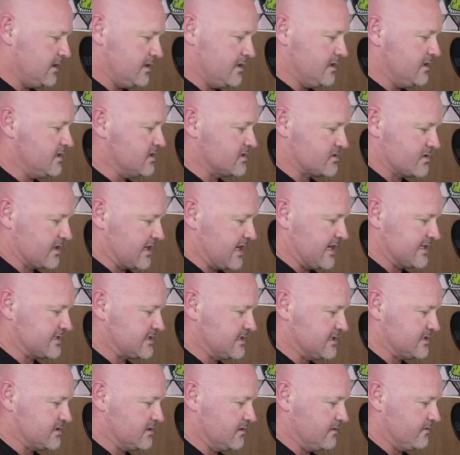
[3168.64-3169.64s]
mean, you just got to
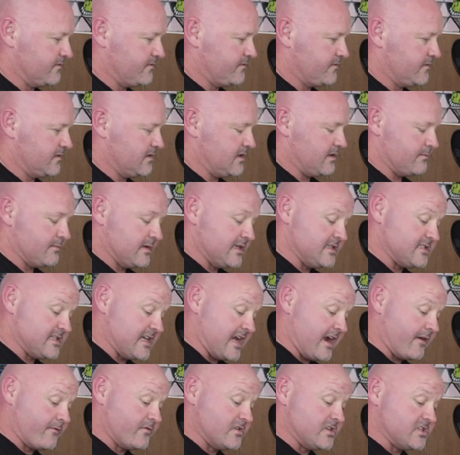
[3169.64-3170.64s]
ask yourself, that means
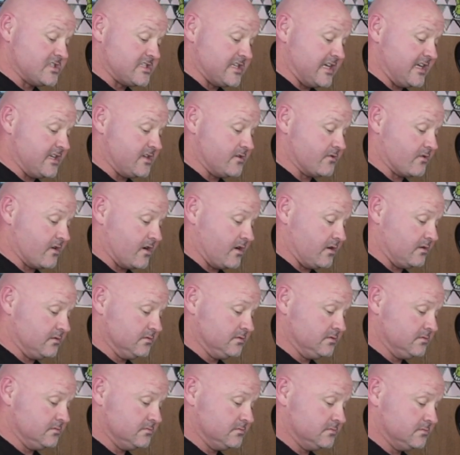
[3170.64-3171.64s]
the average
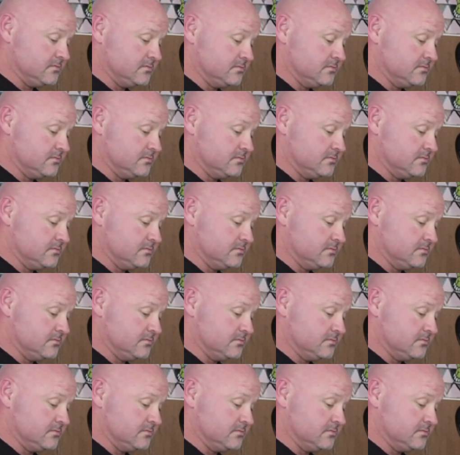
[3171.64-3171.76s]
10-year-old,